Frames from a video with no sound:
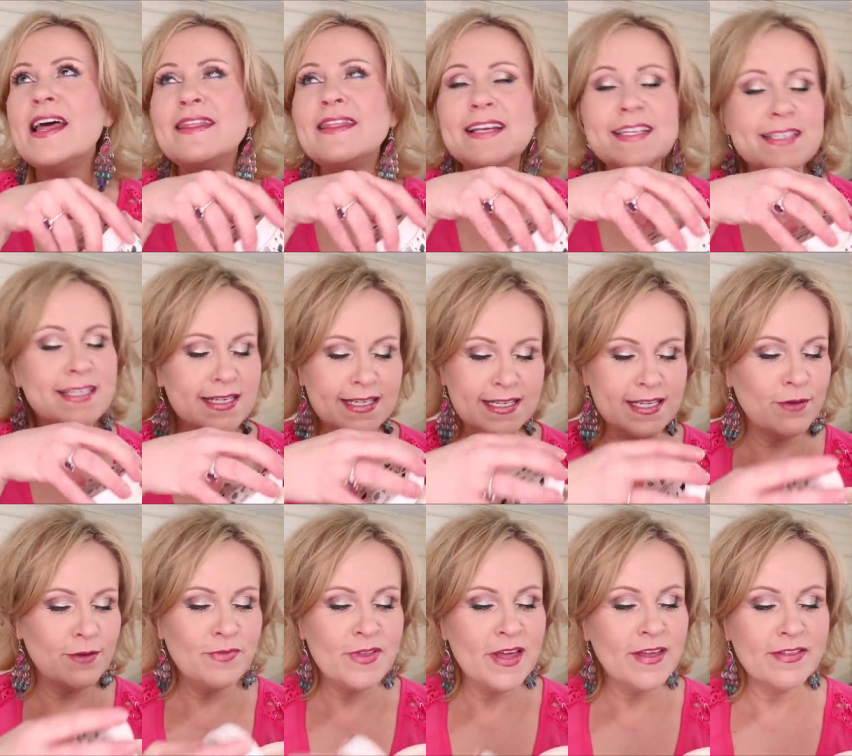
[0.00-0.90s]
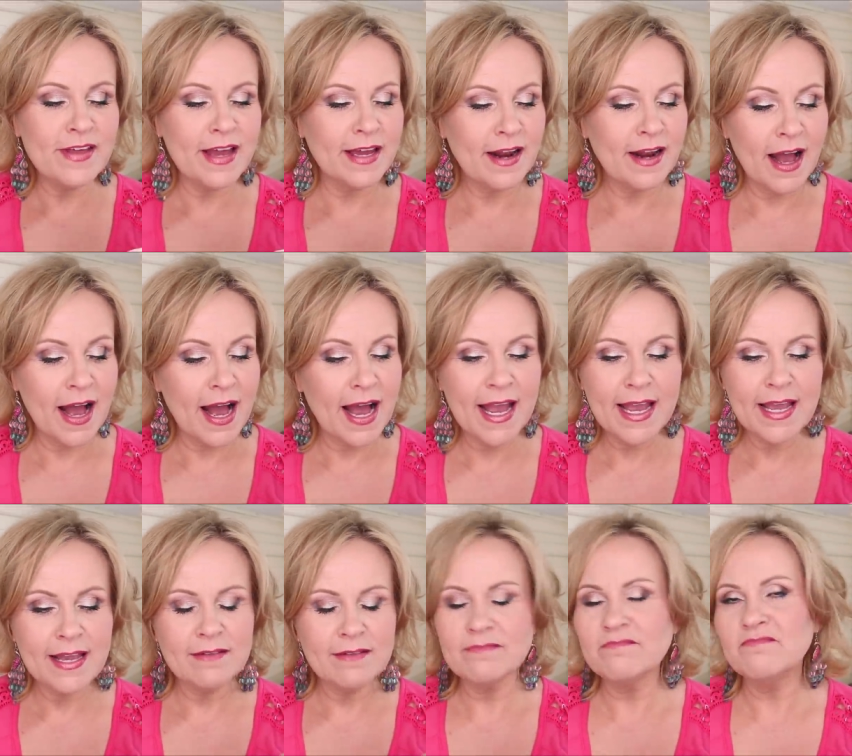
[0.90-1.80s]
This is something that
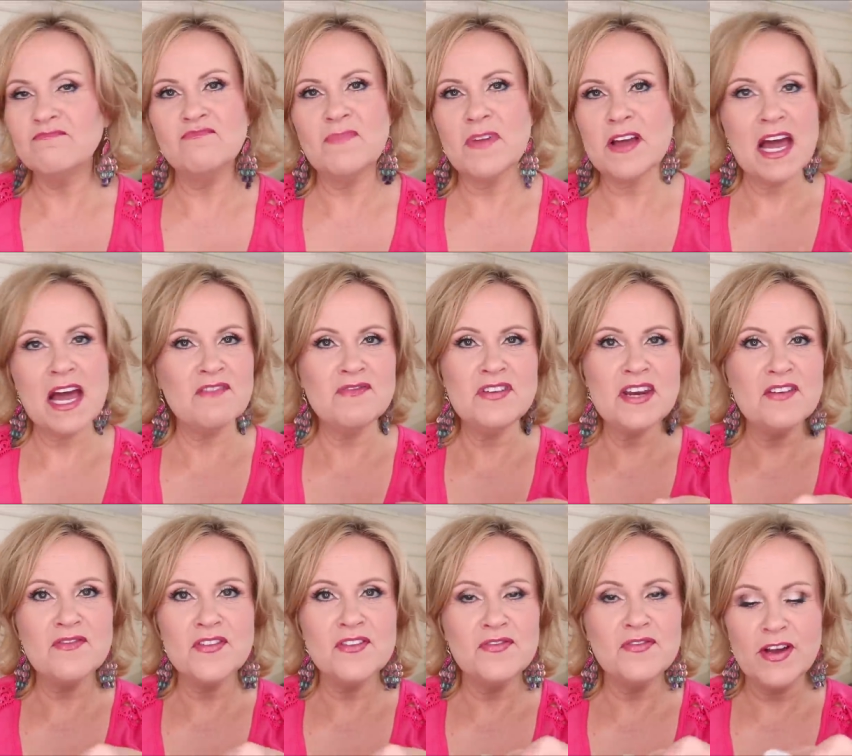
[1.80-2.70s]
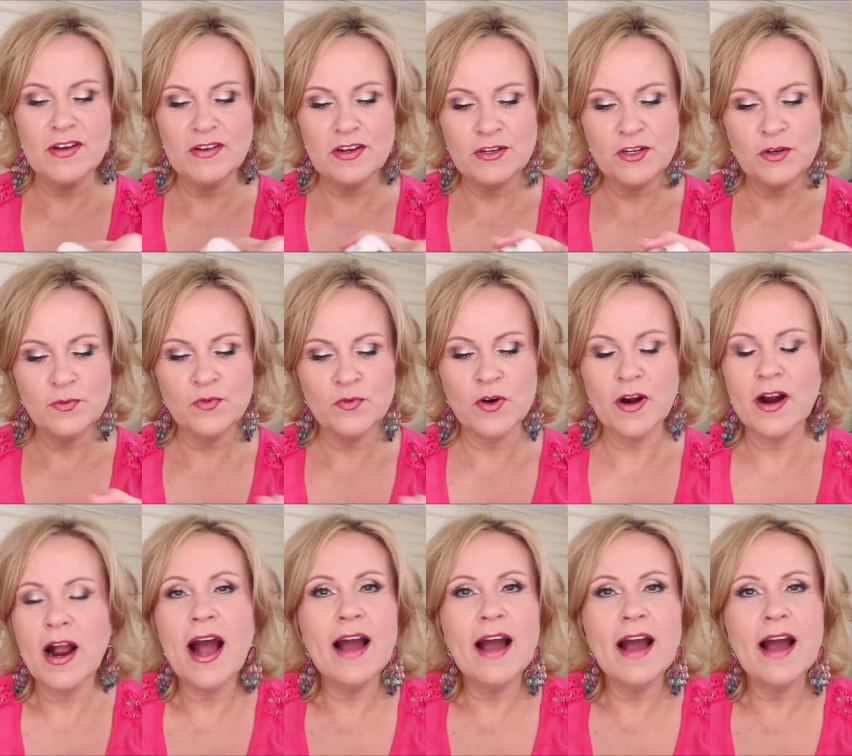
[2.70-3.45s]
I have never found a dupe for.